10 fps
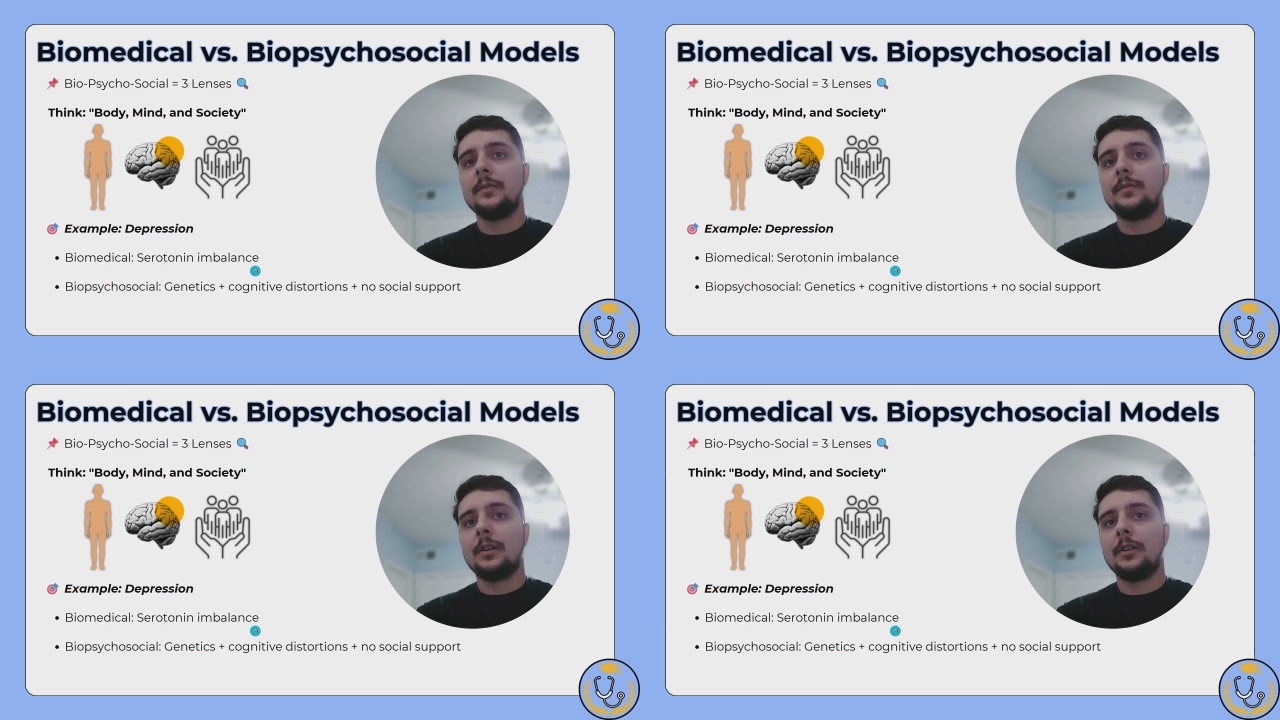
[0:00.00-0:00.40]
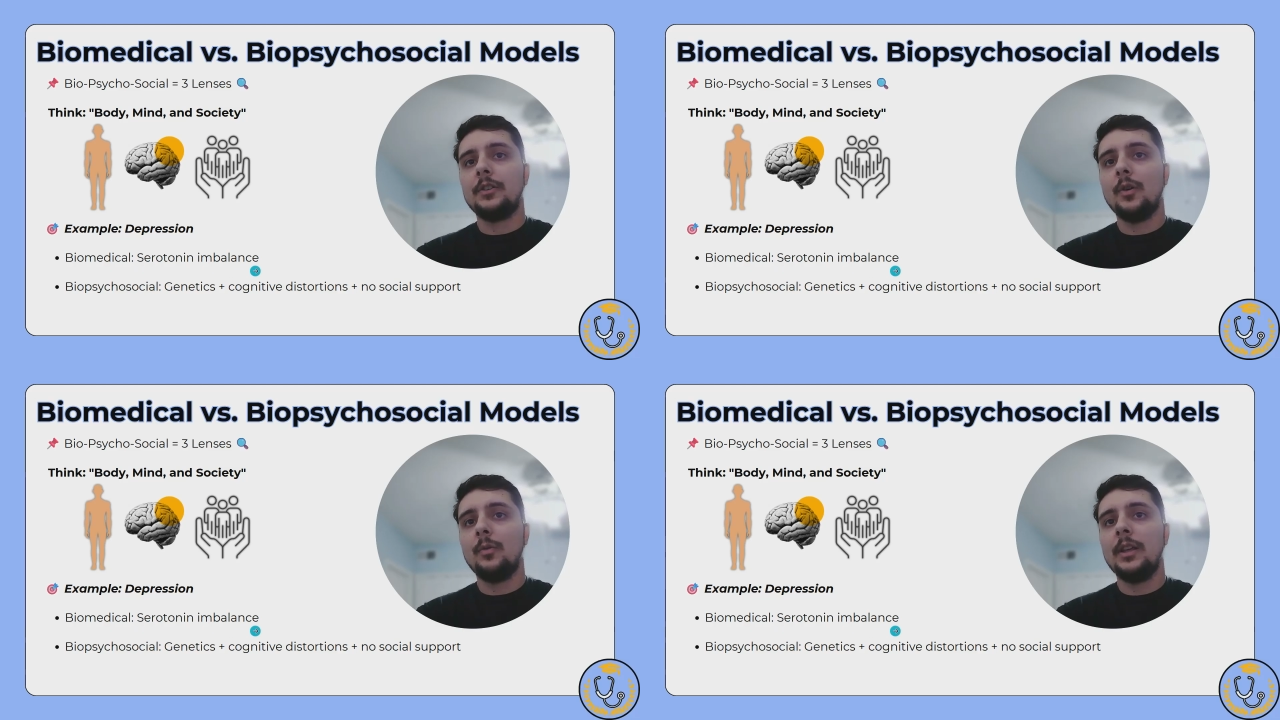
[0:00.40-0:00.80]
of
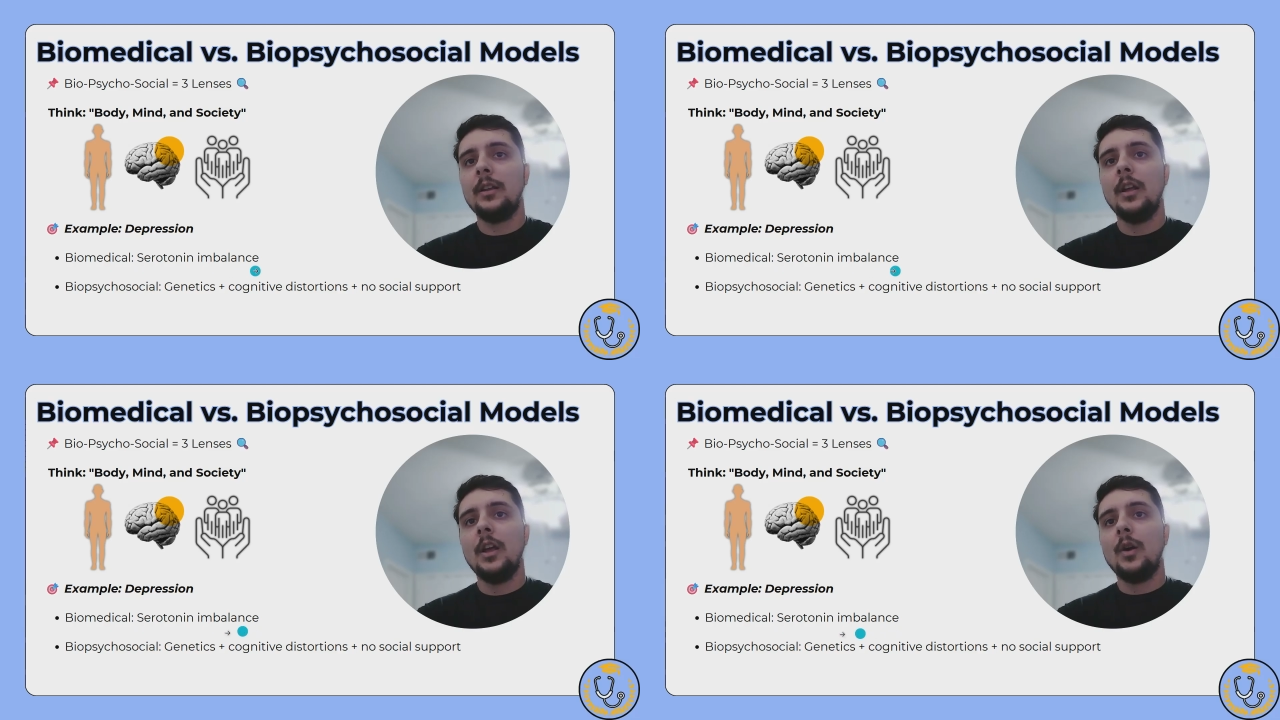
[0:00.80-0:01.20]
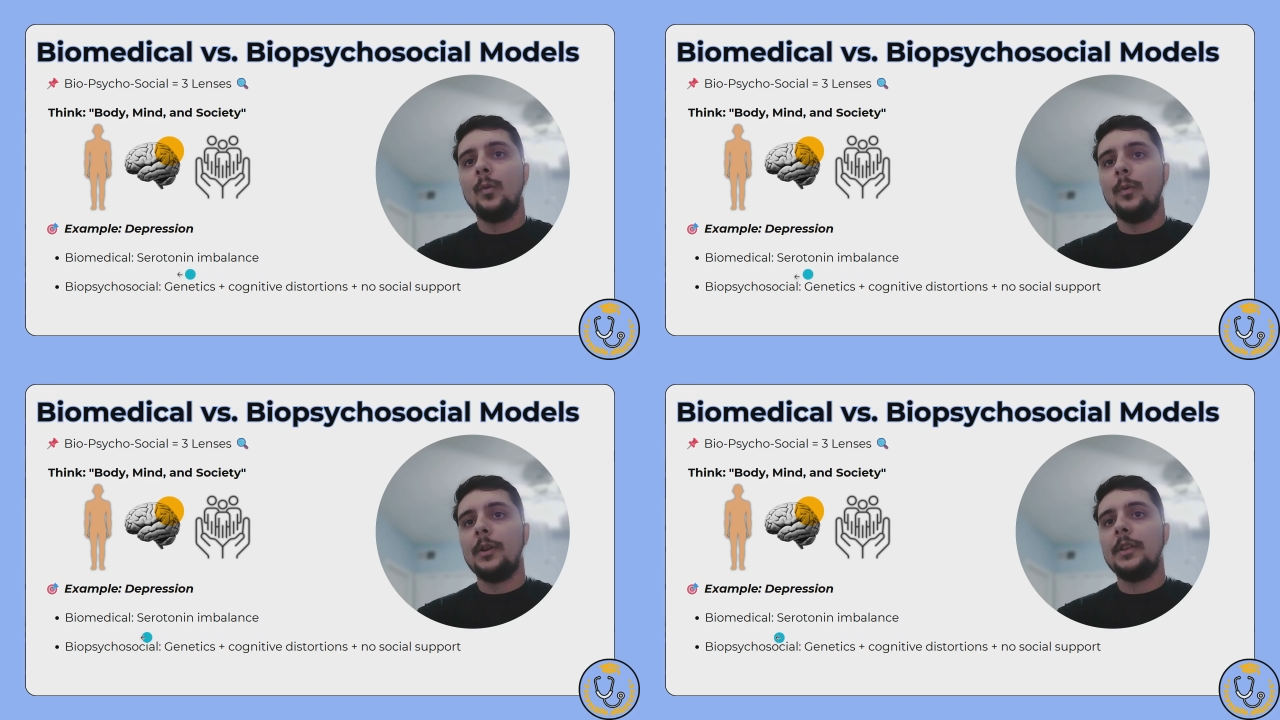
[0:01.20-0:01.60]
serotonin
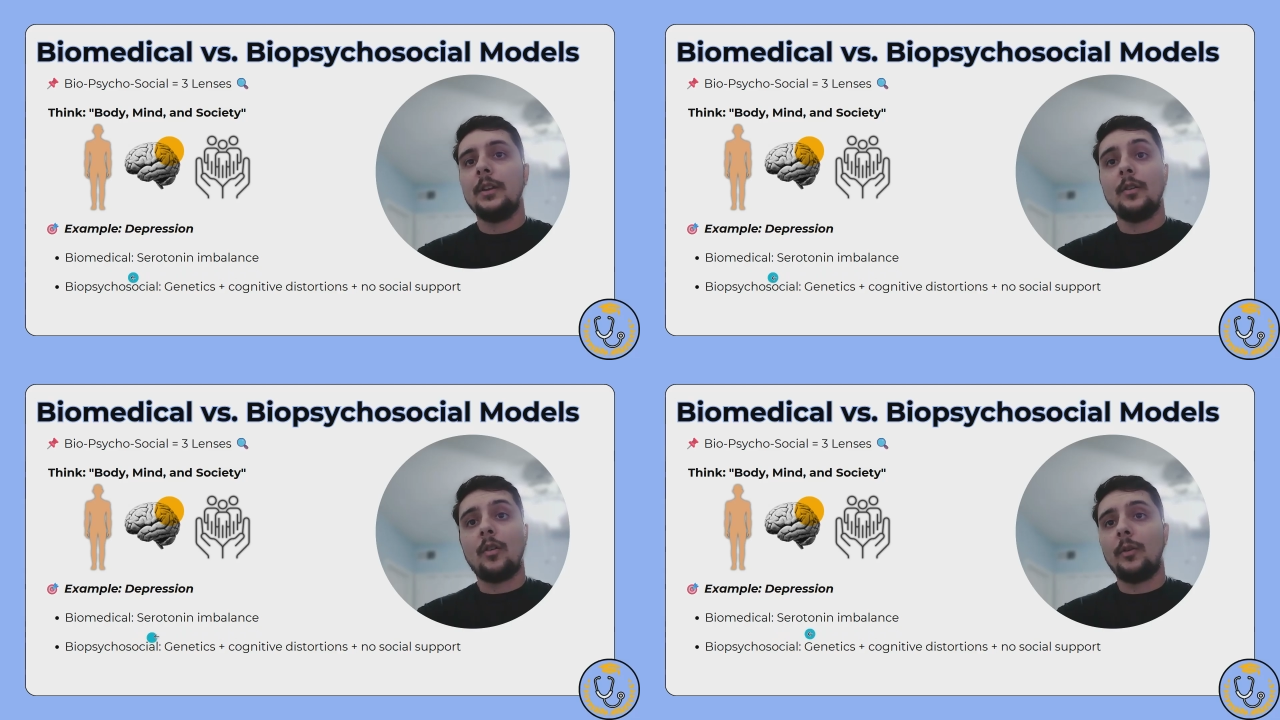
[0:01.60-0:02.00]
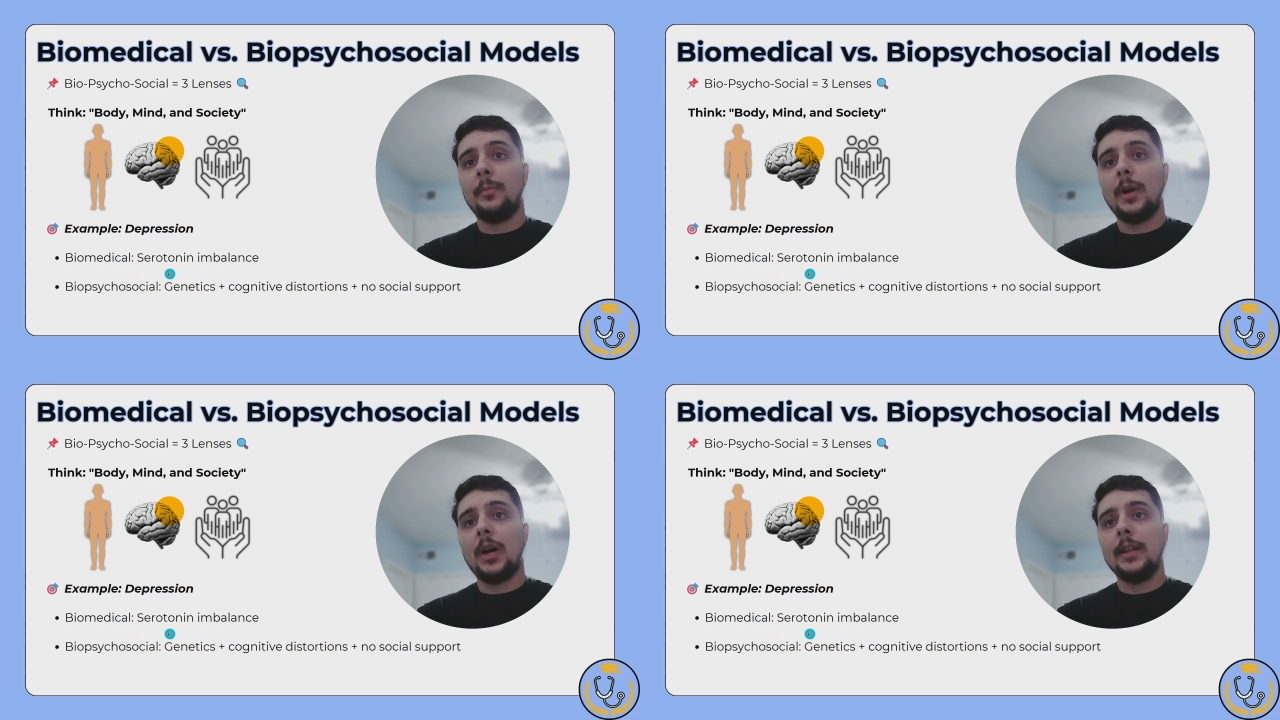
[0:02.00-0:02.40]
within our
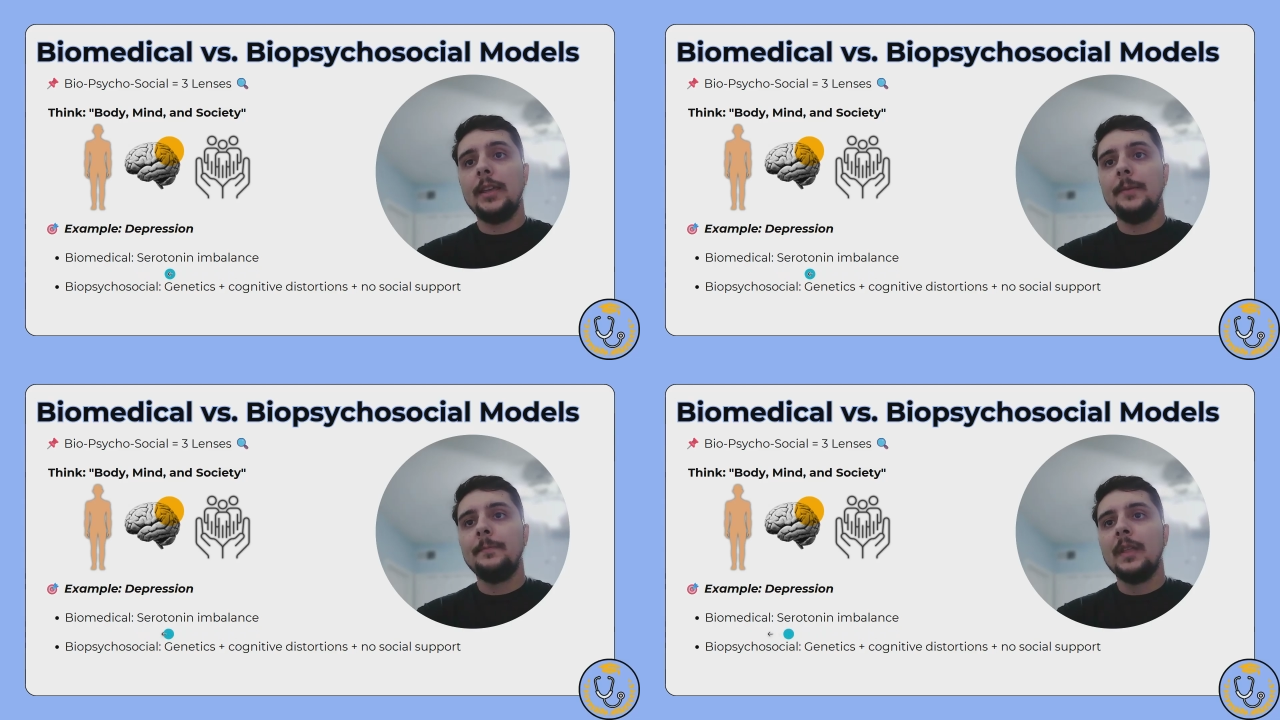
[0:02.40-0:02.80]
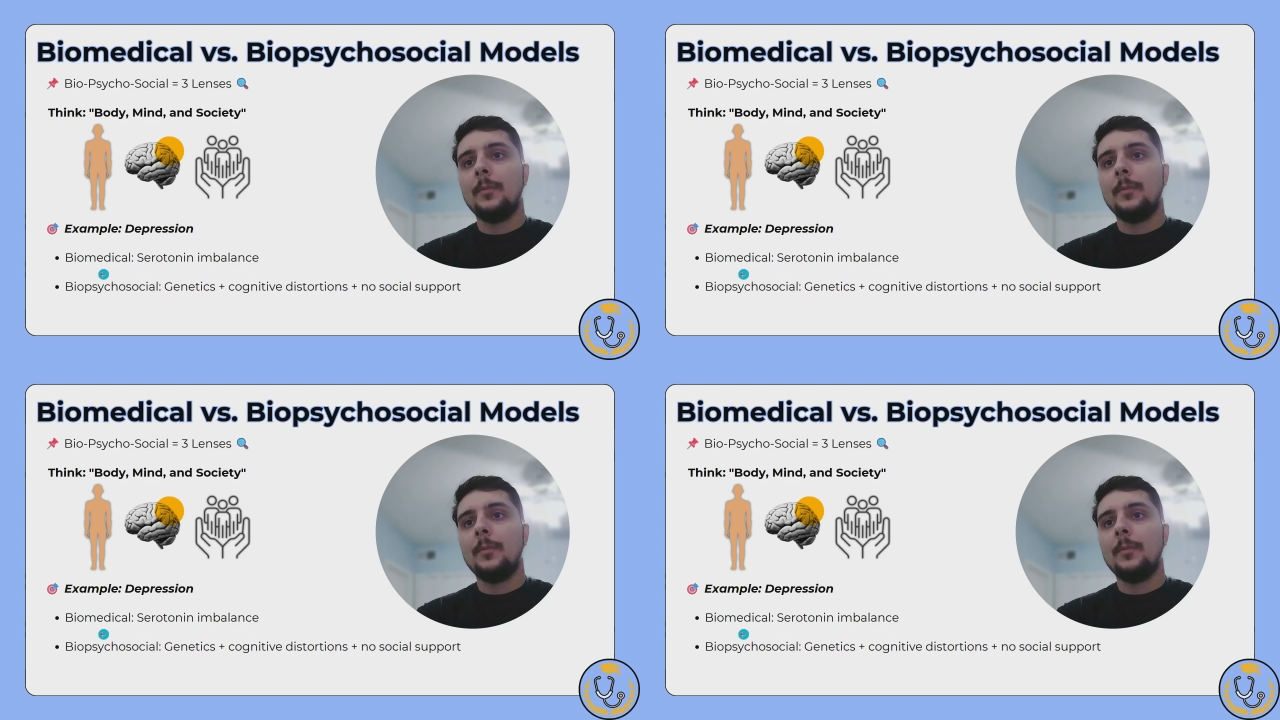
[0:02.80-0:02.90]
body.